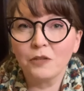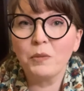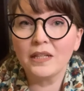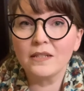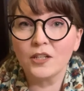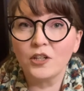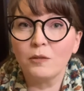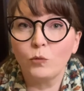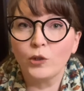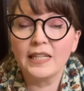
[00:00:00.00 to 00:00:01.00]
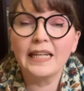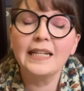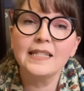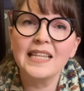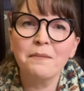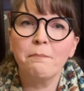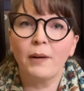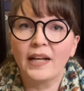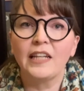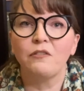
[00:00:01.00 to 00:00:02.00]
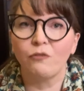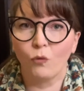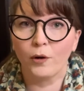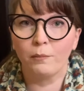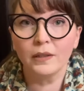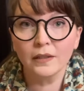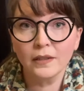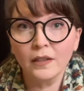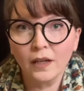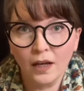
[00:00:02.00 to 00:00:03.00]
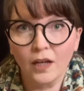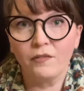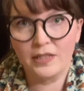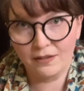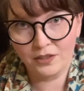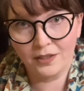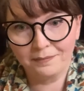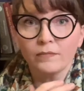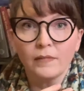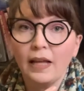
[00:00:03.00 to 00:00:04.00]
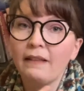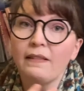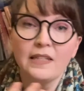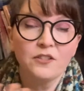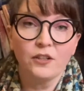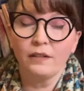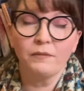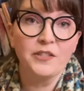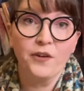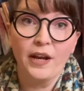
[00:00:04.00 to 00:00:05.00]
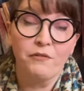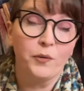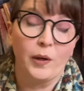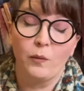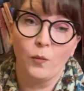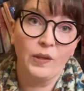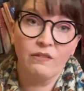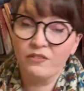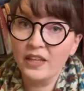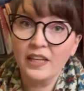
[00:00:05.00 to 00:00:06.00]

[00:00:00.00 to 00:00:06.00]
be considered a murti. It's the embodied form of the devata. And these are everywhere. When we think